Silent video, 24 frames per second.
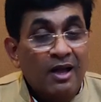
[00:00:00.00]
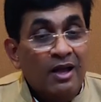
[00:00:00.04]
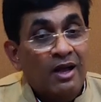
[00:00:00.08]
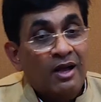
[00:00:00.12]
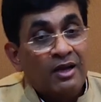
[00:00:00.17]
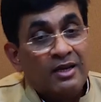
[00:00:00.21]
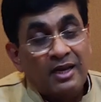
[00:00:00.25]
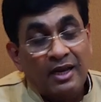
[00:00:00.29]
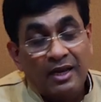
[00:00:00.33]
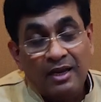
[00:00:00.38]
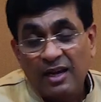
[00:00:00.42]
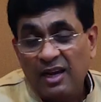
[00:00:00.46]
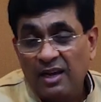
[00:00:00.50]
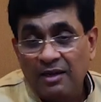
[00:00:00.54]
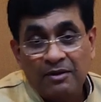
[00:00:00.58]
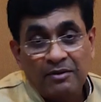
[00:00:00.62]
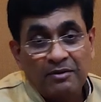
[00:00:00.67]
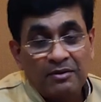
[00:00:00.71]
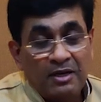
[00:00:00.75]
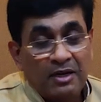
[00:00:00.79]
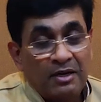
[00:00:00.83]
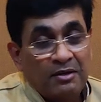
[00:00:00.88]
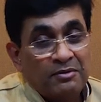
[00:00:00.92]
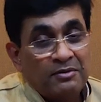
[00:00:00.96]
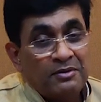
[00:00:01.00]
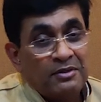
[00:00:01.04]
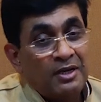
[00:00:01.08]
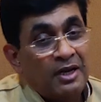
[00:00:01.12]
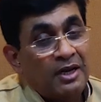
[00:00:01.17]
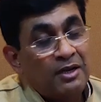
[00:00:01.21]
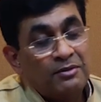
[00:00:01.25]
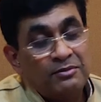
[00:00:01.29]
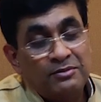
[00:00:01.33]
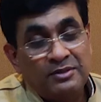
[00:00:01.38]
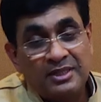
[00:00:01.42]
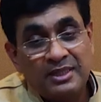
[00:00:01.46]
Okay,
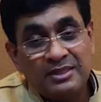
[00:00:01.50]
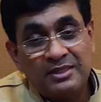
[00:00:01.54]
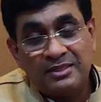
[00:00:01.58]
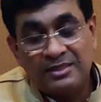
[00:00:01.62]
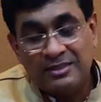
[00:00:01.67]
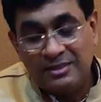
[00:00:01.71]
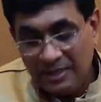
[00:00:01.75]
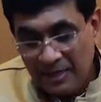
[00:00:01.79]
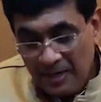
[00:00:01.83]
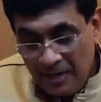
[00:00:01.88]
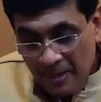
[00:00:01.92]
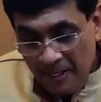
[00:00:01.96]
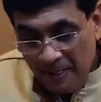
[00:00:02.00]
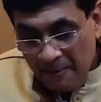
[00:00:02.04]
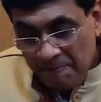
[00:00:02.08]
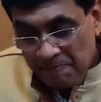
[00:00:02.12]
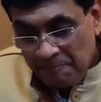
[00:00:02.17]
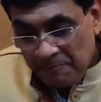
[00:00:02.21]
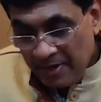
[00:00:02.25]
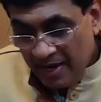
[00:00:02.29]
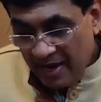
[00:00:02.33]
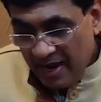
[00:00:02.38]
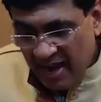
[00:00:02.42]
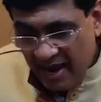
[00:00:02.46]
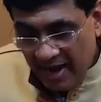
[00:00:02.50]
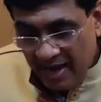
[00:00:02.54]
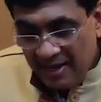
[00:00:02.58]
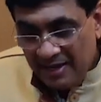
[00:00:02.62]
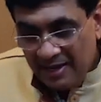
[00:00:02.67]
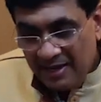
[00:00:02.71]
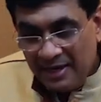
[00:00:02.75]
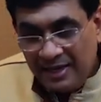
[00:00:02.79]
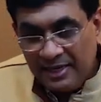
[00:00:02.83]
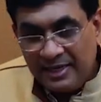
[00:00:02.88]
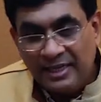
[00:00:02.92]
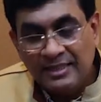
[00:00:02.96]
I just
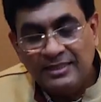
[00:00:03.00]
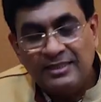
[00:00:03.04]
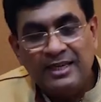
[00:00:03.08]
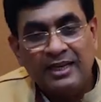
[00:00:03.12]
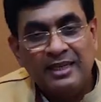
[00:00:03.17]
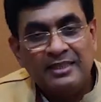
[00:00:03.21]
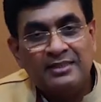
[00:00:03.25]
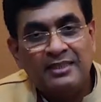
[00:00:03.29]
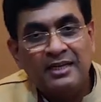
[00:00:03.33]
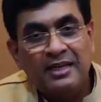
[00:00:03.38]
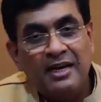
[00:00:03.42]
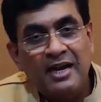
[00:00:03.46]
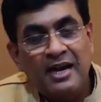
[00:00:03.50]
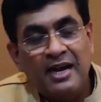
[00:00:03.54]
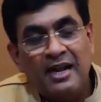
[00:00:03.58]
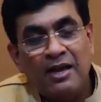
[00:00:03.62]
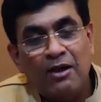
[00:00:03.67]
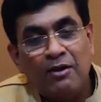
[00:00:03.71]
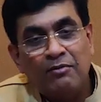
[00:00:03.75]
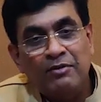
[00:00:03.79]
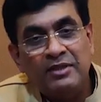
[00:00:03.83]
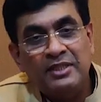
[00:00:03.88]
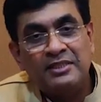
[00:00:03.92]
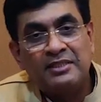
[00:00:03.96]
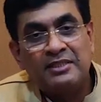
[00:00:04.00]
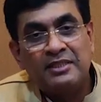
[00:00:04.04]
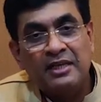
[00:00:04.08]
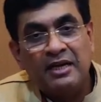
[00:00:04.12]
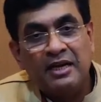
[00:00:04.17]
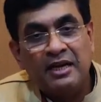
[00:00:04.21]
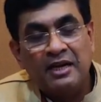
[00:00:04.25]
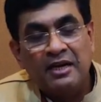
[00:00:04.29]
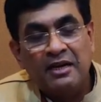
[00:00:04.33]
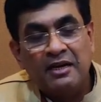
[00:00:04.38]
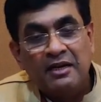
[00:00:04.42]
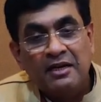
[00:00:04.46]
had a guest lecture, and
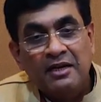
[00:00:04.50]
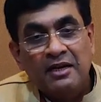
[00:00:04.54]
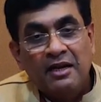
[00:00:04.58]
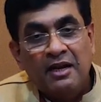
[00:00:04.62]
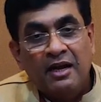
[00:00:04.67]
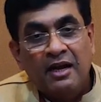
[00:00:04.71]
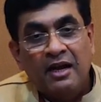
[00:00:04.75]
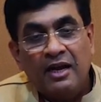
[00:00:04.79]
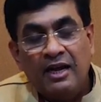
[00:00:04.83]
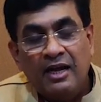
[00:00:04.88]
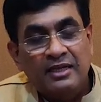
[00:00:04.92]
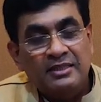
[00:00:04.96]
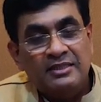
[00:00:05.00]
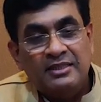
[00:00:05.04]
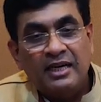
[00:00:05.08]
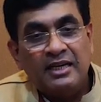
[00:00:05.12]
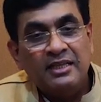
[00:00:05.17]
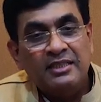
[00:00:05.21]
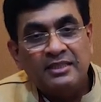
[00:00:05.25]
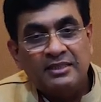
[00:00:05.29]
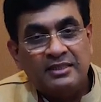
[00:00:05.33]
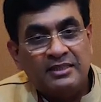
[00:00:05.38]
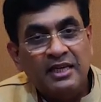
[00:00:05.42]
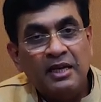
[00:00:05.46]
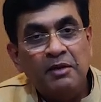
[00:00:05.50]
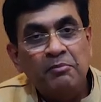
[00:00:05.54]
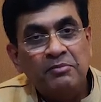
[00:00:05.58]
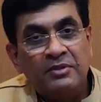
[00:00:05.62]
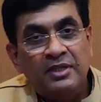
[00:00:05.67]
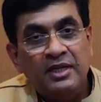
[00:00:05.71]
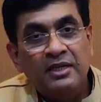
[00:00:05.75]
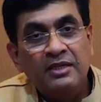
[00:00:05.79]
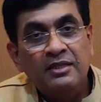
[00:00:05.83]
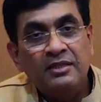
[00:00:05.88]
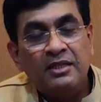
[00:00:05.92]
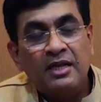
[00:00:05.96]
I shared the same
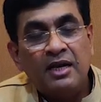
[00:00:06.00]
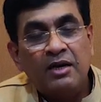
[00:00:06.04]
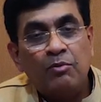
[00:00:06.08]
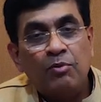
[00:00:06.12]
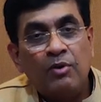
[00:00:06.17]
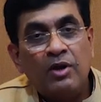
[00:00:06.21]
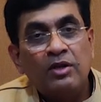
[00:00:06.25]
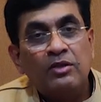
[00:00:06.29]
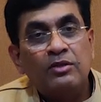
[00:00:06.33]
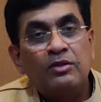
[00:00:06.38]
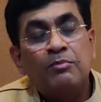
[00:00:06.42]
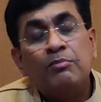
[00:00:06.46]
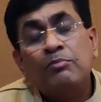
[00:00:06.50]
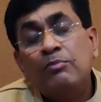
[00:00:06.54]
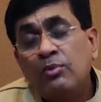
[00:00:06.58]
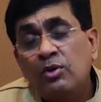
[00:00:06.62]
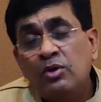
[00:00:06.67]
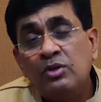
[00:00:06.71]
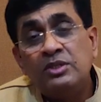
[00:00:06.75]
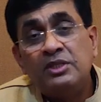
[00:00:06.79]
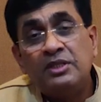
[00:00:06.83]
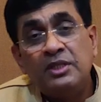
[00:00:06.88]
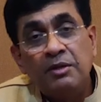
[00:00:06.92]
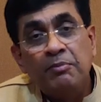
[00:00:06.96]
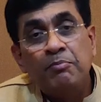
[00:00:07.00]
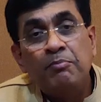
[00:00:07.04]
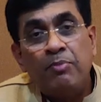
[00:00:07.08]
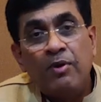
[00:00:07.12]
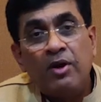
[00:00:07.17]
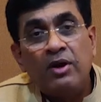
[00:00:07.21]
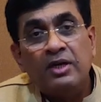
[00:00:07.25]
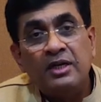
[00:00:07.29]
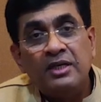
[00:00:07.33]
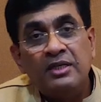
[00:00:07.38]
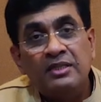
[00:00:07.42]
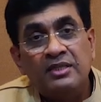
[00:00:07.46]
thing, that one of the most
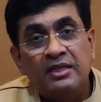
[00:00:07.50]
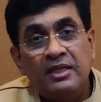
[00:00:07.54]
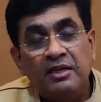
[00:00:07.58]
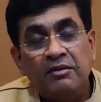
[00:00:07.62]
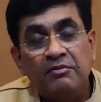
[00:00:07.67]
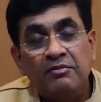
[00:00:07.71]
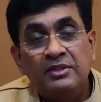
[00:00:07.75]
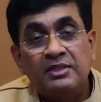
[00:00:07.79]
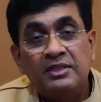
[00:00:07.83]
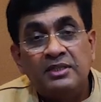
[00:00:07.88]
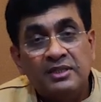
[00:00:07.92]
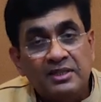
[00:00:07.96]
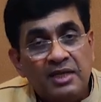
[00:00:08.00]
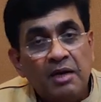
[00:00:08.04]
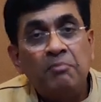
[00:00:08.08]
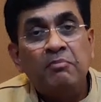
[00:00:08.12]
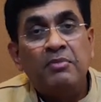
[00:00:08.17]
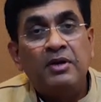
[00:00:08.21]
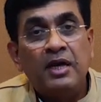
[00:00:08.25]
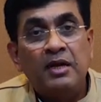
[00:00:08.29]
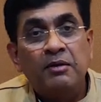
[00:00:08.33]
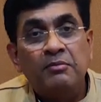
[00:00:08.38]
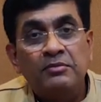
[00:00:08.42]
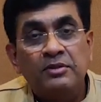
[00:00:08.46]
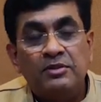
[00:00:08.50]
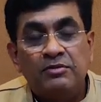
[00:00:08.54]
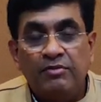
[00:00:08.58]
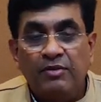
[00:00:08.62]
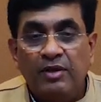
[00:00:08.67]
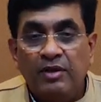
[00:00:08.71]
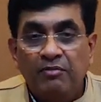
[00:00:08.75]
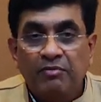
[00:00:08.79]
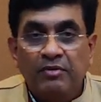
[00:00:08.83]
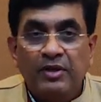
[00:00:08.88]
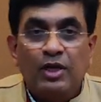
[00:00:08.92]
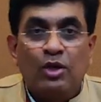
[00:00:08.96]
important thing which sometimes
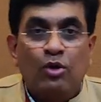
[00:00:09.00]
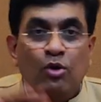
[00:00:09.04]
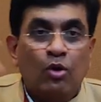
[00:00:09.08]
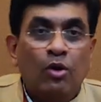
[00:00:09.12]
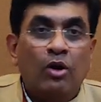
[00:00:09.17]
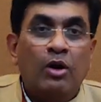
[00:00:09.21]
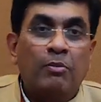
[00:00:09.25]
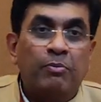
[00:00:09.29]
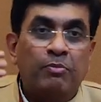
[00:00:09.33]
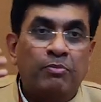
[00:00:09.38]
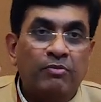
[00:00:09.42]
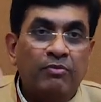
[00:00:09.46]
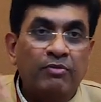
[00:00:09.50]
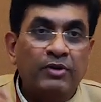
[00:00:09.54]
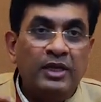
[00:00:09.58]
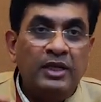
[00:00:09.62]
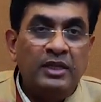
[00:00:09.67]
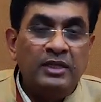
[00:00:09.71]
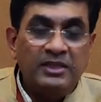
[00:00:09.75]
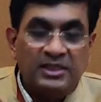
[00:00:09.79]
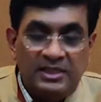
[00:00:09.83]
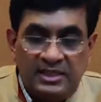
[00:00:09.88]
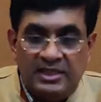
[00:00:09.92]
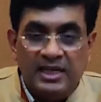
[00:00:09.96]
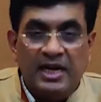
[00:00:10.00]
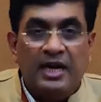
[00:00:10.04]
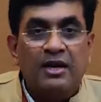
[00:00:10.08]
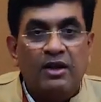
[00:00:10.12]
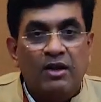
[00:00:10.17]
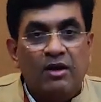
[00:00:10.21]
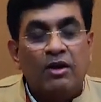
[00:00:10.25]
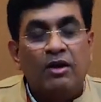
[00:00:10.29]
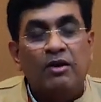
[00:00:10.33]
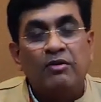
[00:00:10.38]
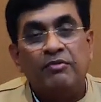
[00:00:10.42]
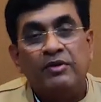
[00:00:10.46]
when we grow up we
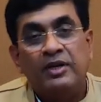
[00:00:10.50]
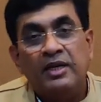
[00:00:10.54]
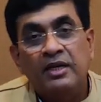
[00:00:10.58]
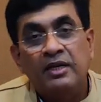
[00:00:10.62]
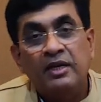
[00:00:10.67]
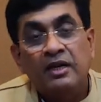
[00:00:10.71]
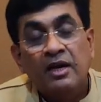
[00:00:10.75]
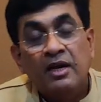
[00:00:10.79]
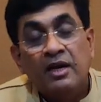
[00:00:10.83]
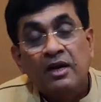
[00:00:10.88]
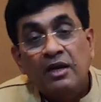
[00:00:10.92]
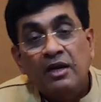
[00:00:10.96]
shed or we